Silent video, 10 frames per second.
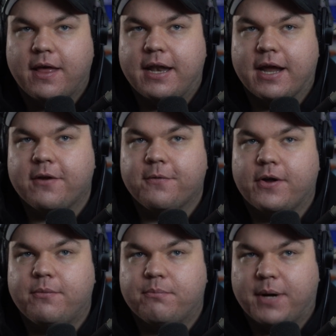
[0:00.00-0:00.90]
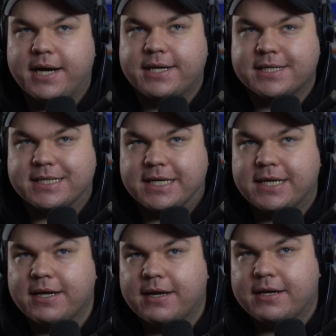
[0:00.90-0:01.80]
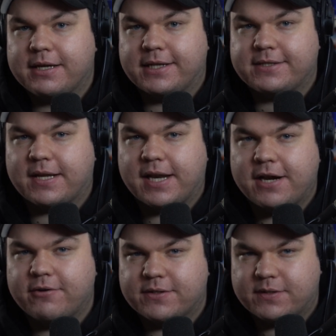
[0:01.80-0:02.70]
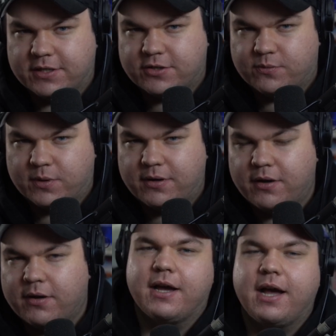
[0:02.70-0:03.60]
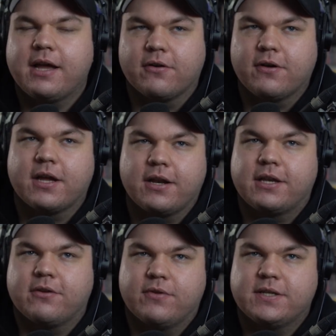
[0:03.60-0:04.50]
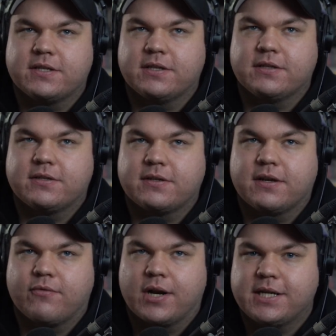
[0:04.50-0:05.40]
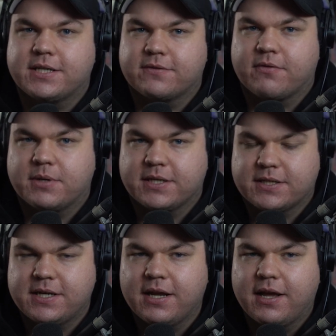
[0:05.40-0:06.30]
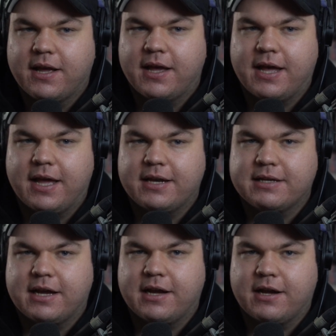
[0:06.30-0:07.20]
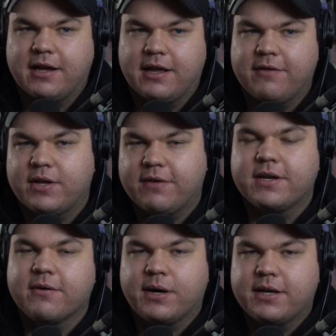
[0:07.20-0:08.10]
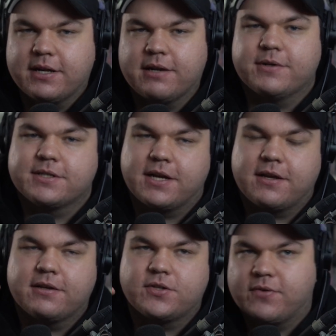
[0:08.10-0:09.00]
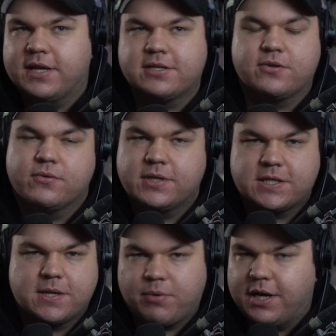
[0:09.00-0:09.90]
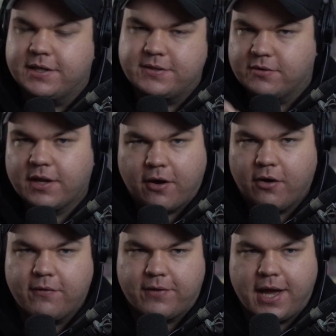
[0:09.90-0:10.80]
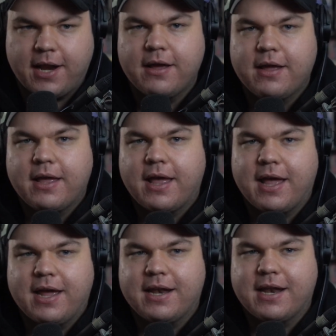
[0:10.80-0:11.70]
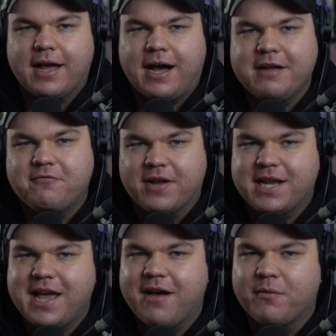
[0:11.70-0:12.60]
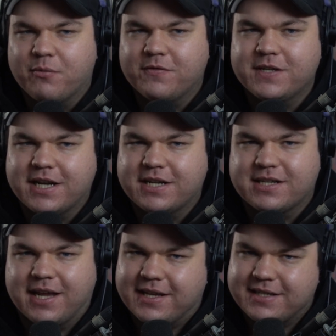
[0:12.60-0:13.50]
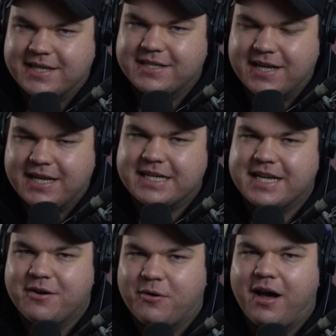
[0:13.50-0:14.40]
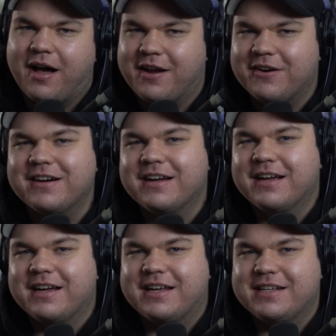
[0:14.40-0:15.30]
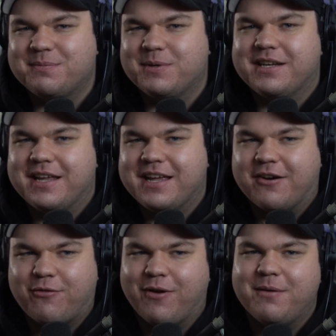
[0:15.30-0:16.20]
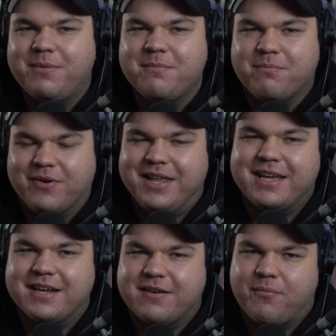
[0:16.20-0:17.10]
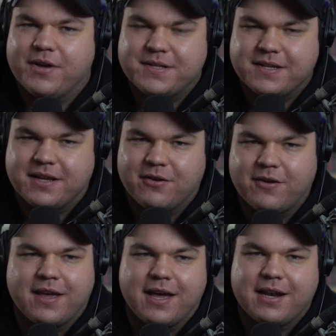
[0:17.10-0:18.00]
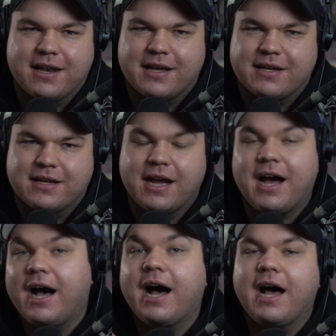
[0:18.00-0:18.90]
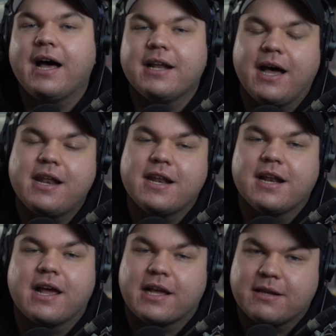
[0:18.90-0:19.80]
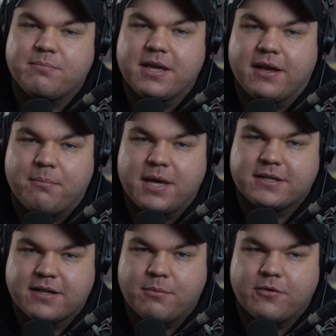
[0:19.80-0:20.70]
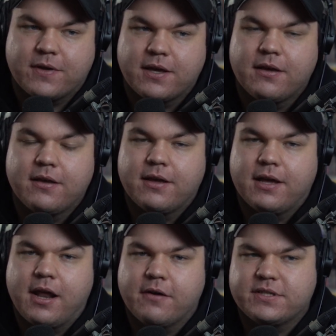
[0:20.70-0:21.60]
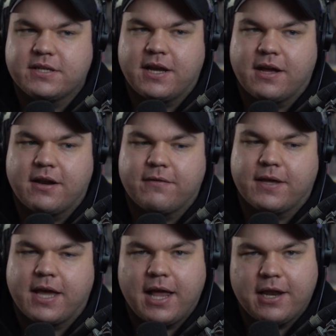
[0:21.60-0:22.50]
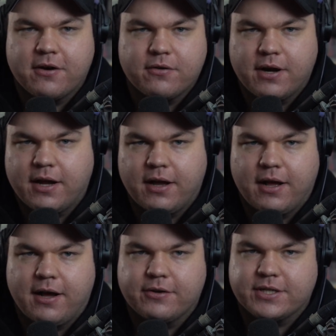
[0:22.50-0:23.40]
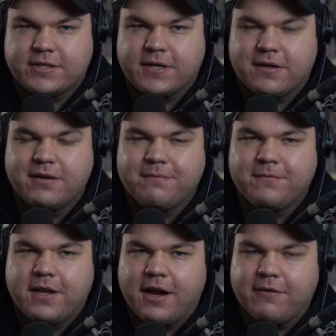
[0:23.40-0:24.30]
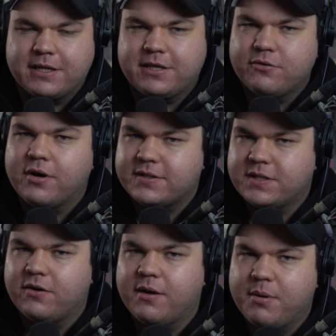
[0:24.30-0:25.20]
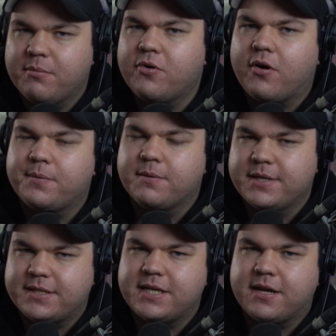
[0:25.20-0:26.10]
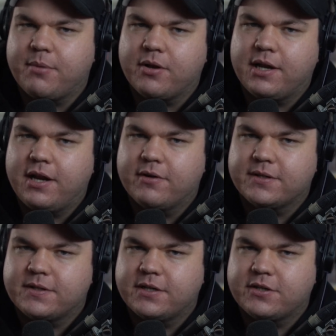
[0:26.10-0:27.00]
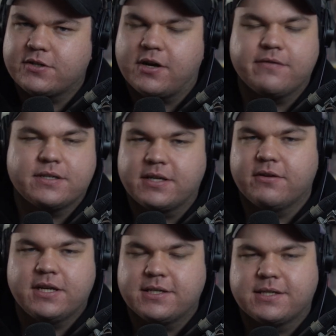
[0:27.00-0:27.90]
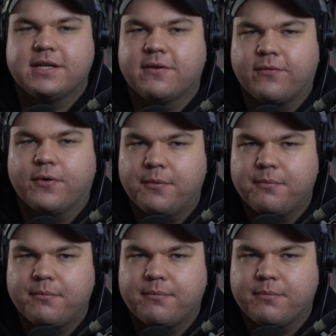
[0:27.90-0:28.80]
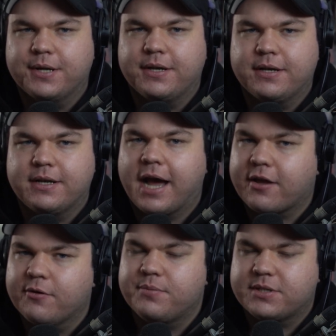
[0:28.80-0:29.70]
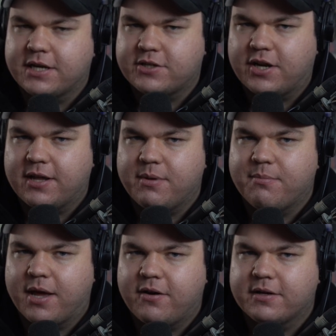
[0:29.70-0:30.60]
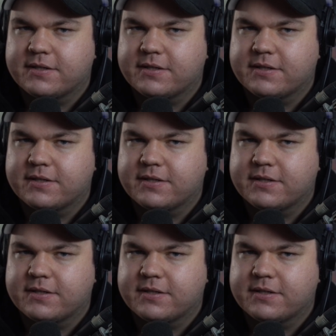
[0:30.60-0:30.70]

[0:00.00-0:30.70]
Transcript: Another one by Disney. That's the Lilo and Stitch one. I had a look at like the recent releases from Disney, and even the one that was like straight to Disney Plus or like all of that. And I rarely have a movie that is like a 6 out of 10 or higher. It has been incredibly bleak and depressing looking at like other than like it being a Pixar movie. And obviously they got, I think, Elio out this year. I think you are still a bit more optimistic about Lilo and Stitch. Obviously you need to see the film, but that could potentially be better.